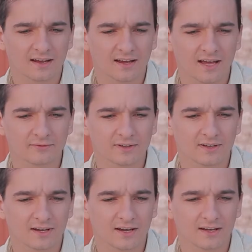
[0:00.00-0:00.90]
I have
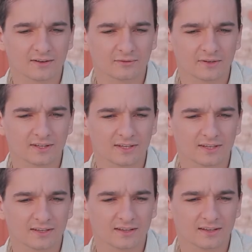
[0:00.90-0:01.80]
a, a
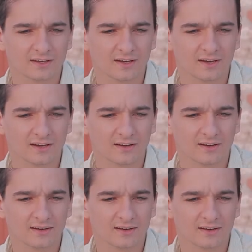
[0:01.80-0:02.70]
really
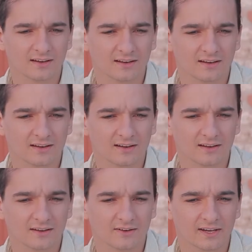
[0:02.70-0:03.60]
uh,
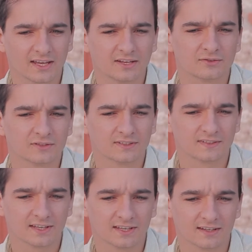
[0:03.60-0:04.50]
great
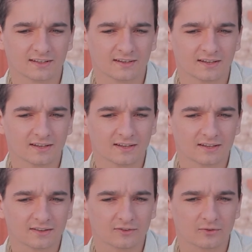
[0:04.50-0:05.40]
interest in
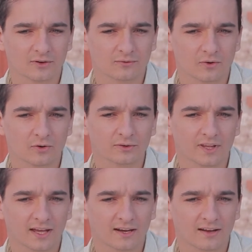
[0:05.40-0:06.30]
the sort of role
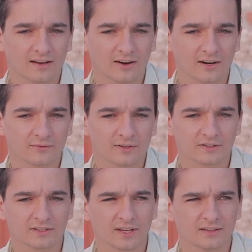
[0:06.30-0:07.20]
that
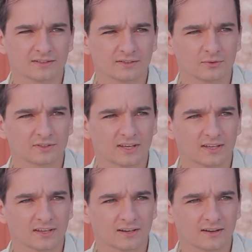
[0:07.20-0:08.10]
artificial intelligence will
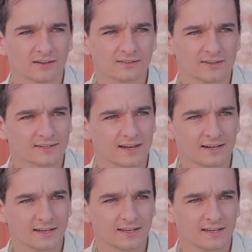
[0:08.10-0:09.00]
take in our
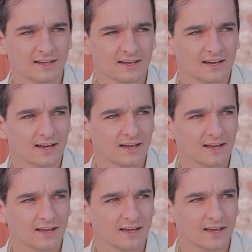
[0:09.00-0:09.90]
society
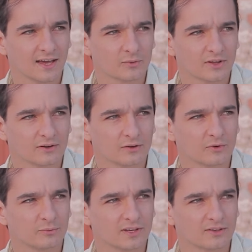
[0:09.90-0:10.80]
uh, and whether it
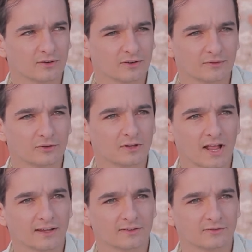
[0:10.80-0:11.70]
will be a sort of new
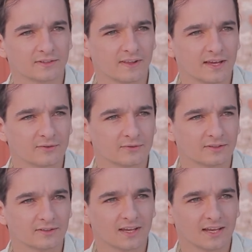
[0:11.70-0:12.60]
class of
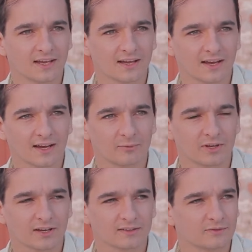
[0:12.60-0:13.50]
slaves uh,
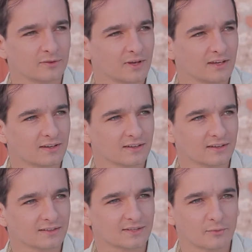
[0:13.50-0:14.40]
because if you make
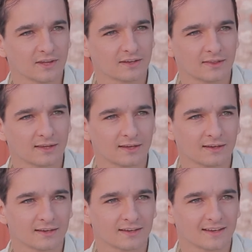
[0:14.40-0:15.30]
something
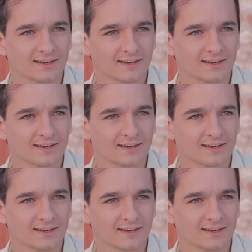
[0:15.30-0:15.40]
think